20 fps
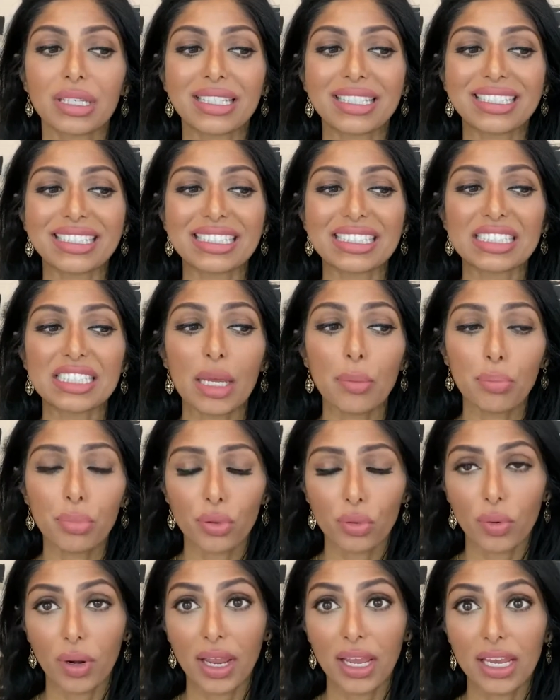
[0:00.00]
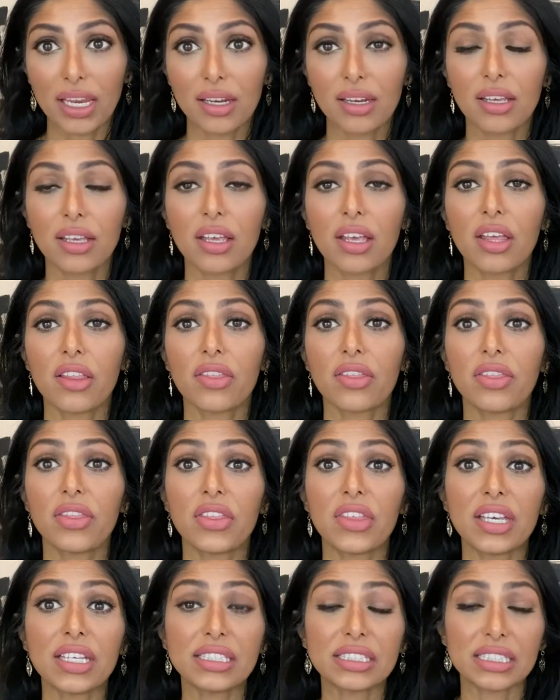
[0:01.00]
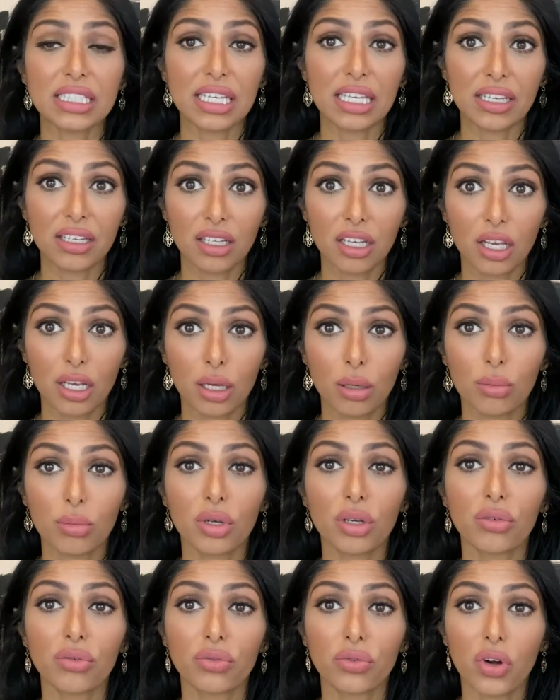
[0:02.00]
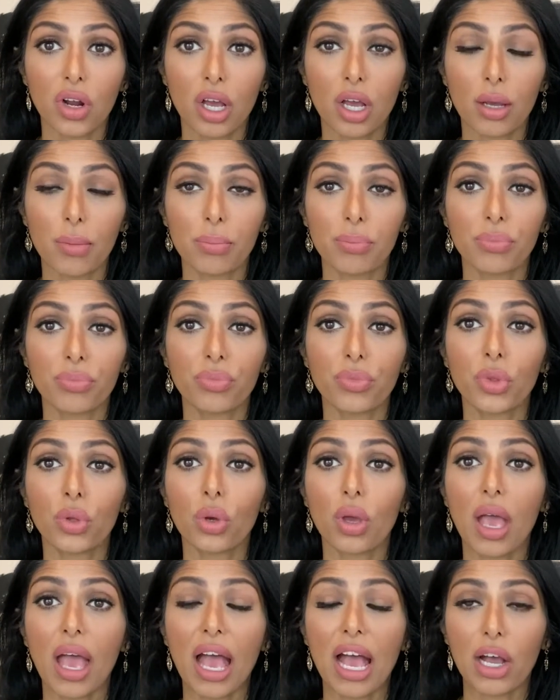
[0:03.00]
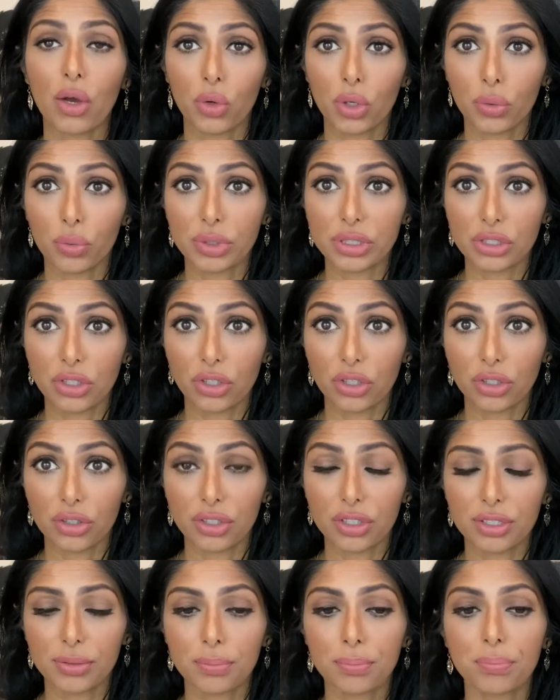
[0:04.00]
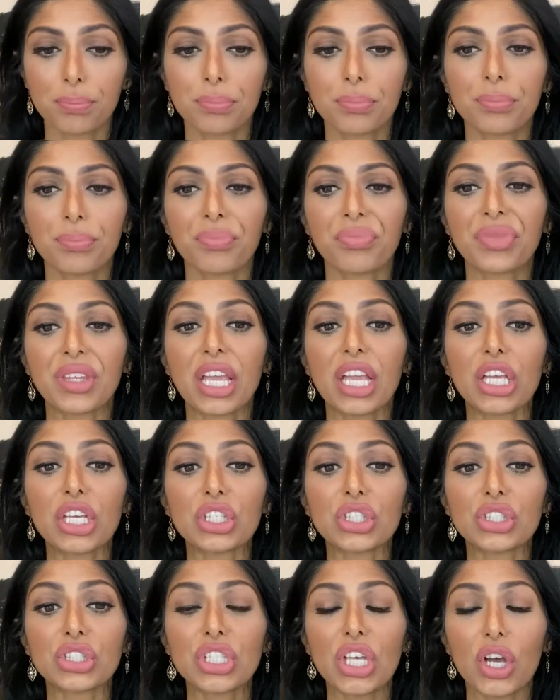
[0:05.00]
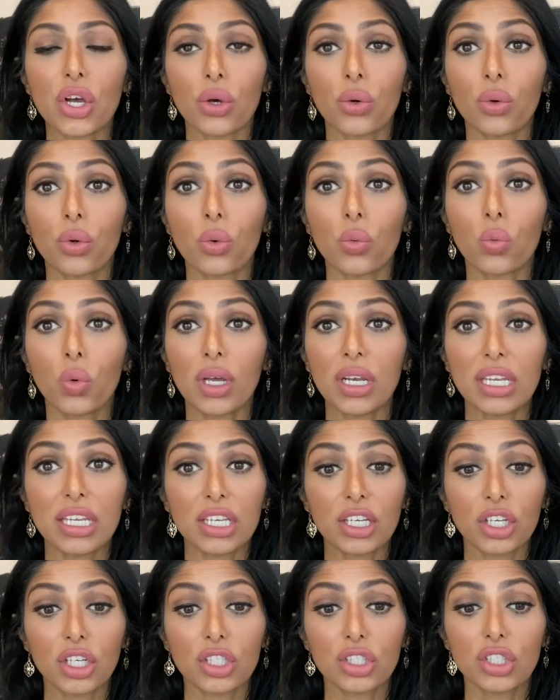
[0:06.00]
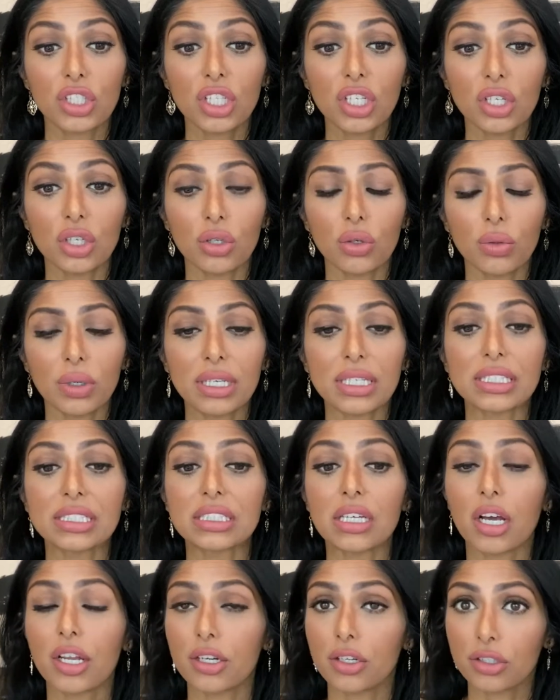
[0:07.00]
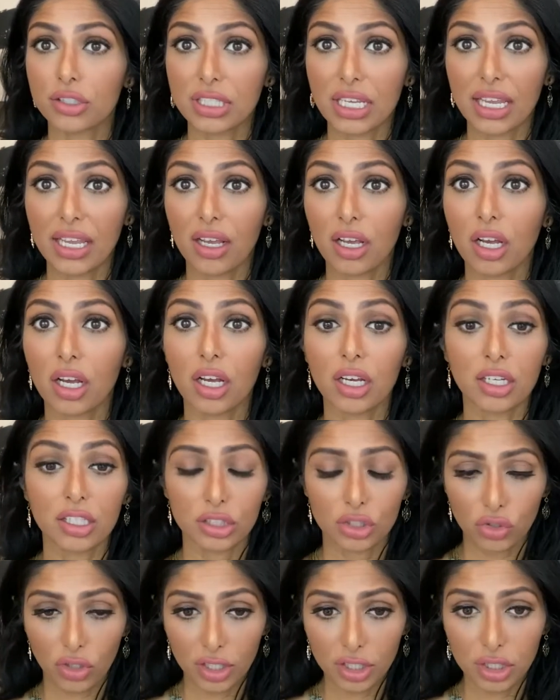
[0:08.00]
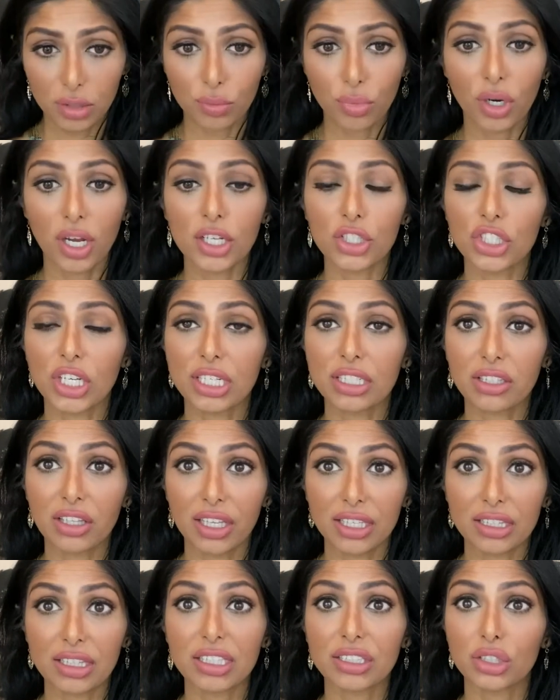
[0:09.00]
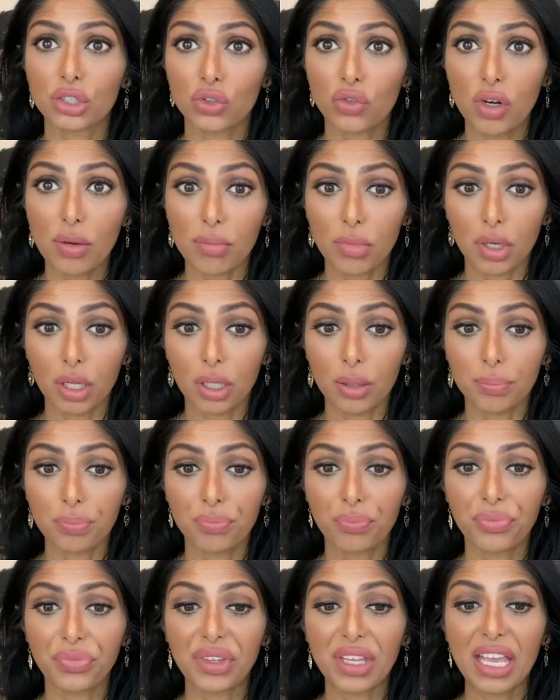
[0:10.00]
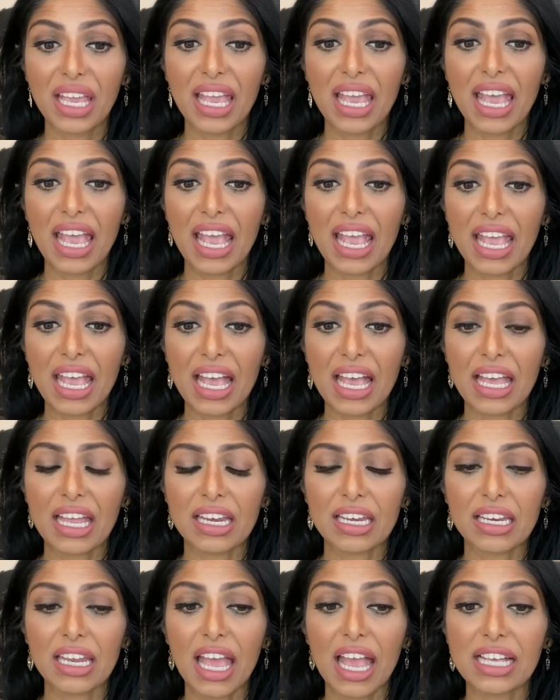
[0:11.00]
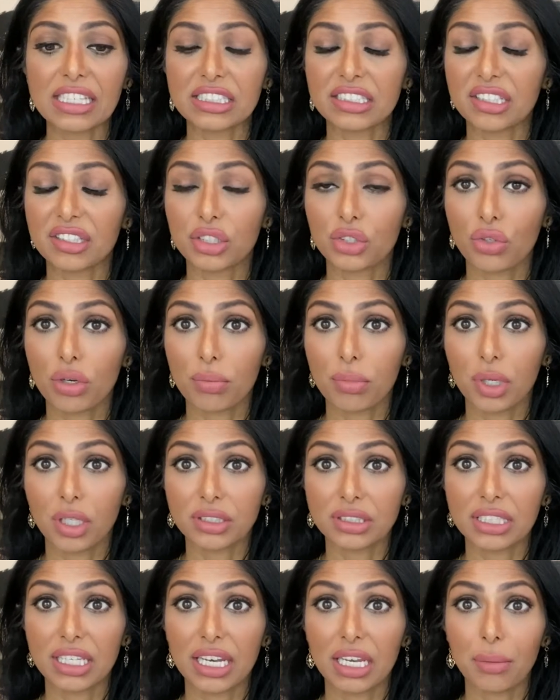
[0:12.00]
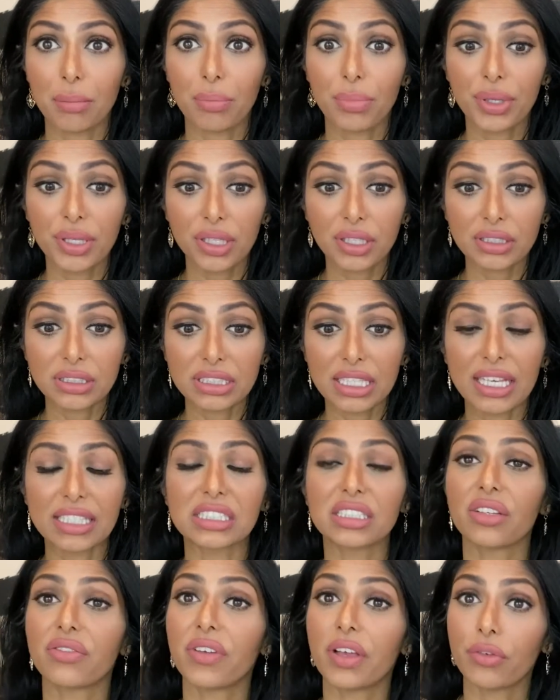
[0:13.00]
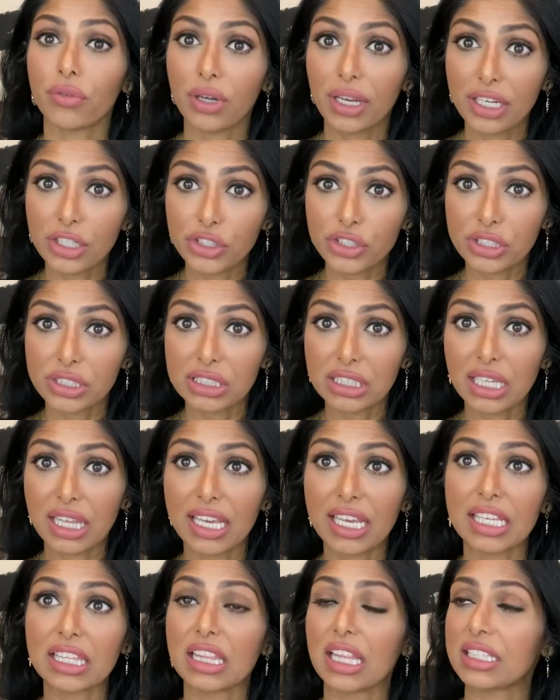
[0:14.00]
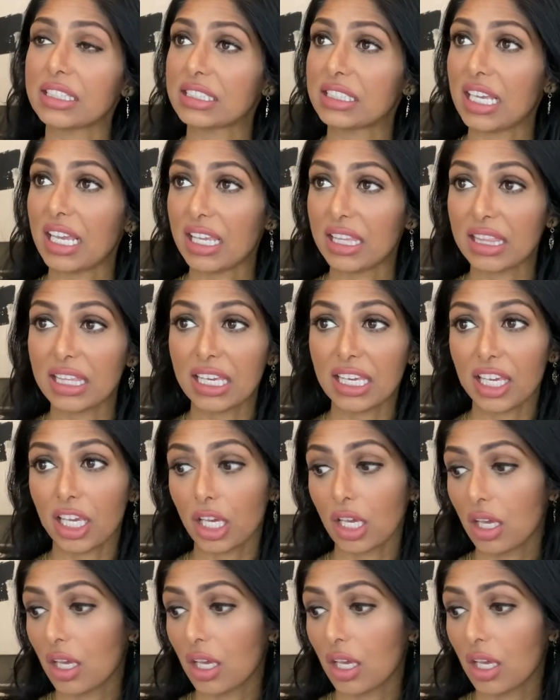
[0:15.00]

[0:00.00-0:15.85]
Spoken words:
separate this income from how it was earned. So what he could do is undertake a construction project like this strip mall. And as the strip mall is getting built, as the foundation's laid, let's say the